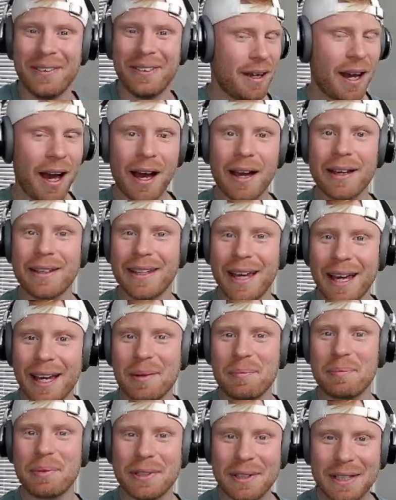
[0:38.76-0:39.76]
I
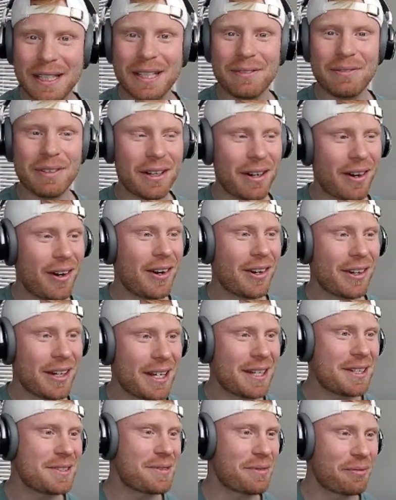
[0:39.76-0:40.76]
can't believe it. On
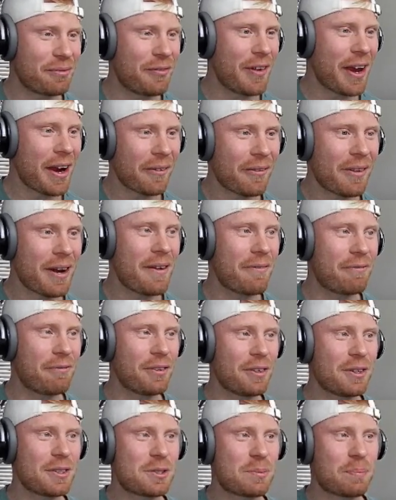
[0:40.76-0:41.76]
his very
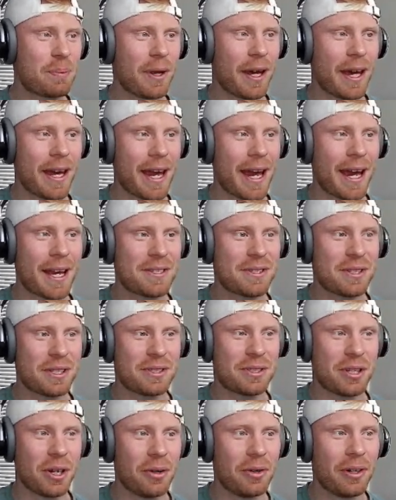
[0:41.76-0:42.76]
first play as a
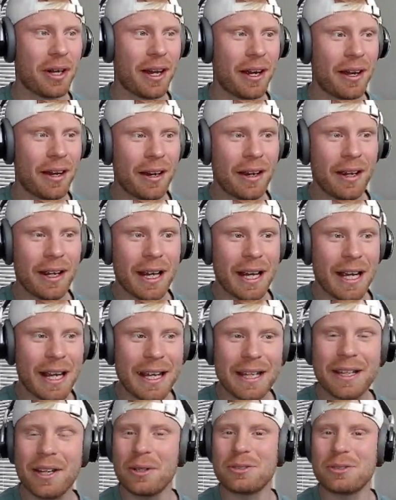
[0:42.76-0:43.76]
tuna,
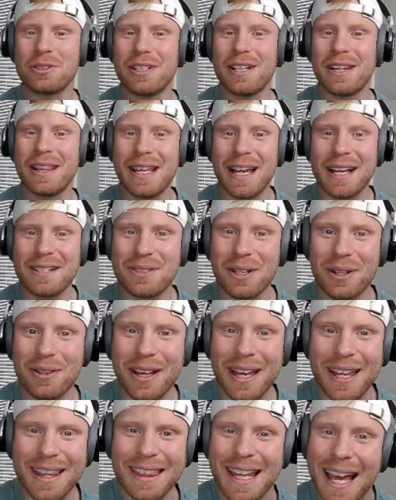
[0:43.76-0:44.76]
he goes into the end zone
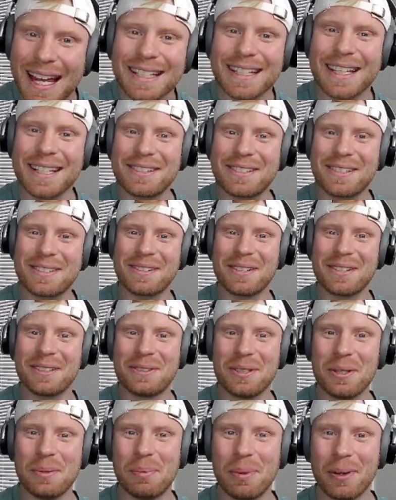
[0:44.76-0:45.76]
and then gets us the
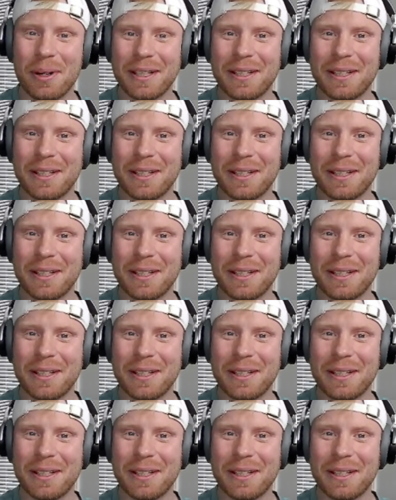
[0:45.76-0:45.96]
two point